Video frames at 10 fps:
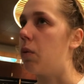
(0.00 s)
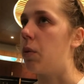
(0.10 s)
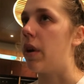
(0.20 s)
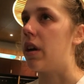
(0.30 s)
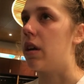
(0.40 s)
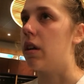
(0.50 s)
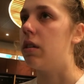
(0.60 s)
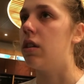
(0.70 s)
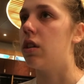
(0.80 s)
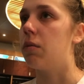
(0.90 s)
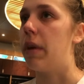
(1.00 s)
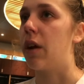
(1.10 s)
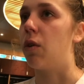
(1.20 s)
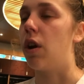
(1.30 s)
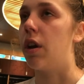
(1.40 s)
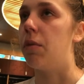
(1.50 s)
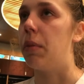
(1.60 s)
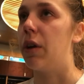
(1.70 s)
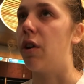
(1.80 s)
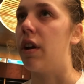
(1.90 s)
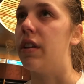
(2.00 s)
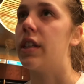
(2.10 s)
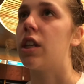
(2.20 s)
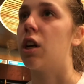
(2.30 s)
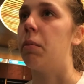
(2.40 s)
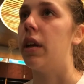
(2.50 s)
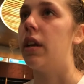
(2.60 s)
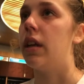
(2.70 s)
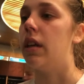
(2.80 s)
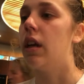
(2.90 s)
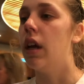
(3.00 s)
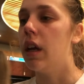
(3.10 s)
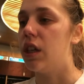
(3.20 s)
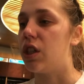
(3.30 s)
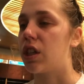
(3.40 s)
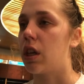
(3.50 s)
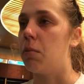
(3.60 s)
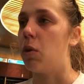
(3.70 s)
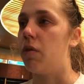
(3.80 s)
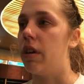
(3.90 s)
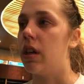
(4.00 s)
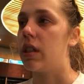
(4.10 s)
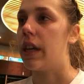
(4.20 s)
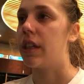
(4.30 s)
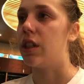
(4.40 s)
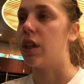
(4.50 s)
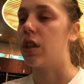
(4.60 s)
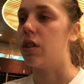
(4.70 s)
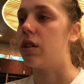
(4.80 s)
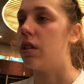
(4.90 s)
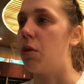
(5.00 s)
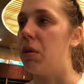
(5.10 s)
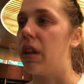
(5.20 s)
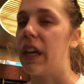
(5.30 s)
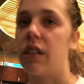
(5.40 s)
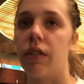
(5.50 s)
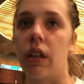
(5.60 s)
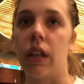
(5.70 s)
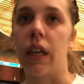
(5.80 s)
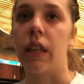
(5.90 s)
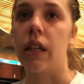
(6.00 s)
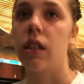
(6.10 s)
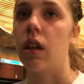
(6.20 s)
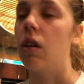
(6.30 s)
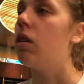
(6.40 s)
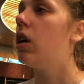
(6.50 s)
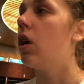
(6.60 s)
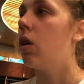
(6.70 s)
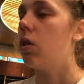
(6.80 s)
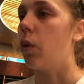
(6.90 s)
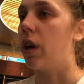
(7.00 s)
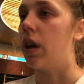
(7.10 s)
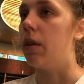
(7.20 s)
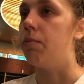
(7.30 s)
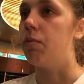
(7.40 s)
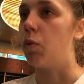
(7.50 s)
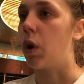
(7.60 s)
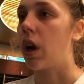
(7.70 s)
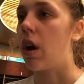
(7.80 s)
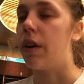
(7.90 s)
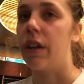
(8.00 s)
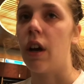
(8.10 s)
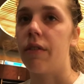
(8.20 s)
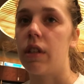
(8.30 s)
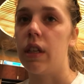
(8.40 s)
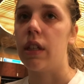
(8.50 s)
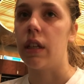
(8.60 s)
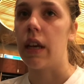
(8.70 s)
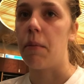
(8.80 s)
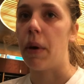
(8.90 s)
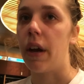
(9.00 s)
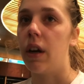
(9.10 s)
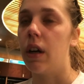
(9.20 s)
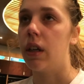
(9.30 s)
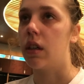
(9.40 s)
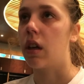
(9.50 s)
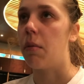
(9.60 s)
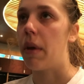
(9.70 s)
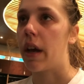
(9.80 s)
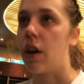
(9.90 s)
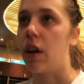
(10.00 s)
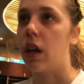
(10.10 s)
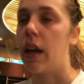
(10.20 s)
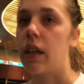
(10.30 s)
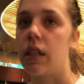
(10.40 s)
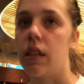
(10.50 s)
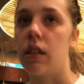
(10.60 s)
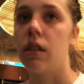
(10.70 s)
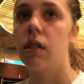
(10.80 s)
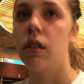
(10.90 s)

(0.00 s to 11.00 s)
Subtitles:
We wanted to make a run, a big run in this tournament, and it's just going to motivate us next year because nobody likes feeling like this. So we're going to work hard in the off season, get better, and come back hungry next season.